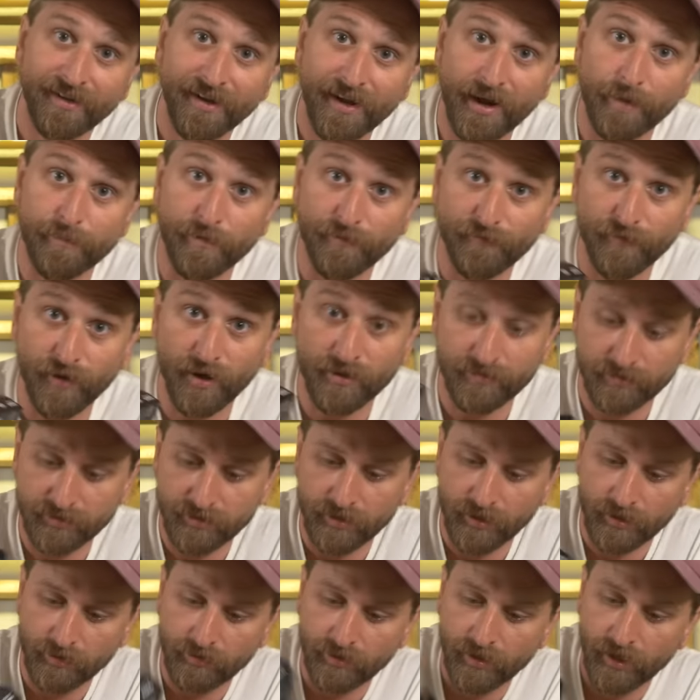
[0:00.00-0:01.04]
Happy Father's
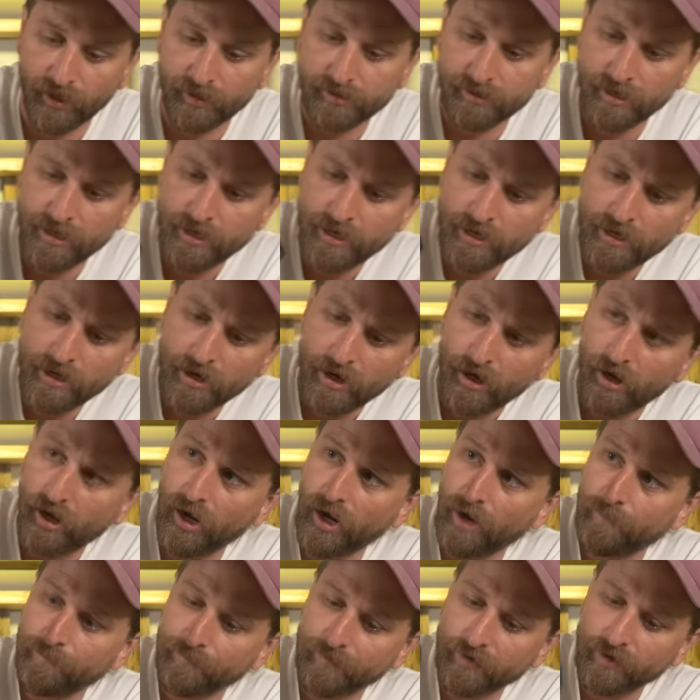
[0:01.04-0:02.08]
Day, you guys.
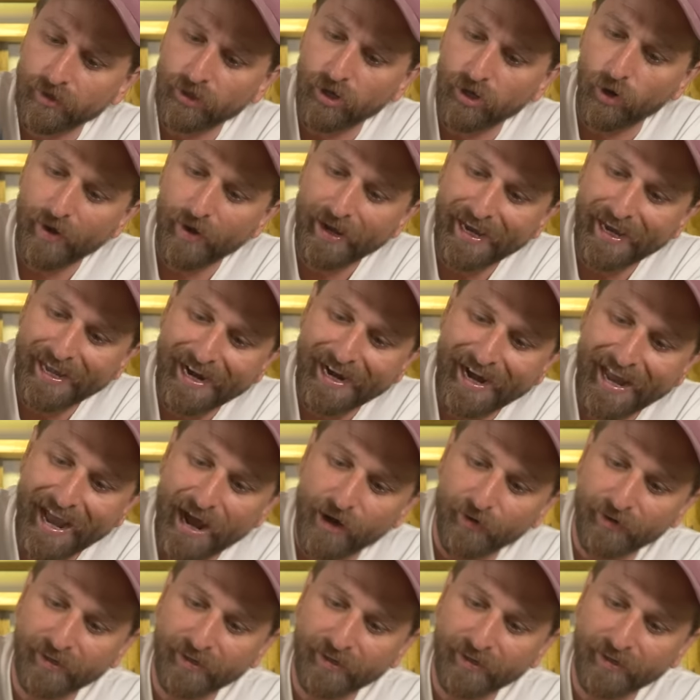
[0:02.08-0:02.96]
Going in and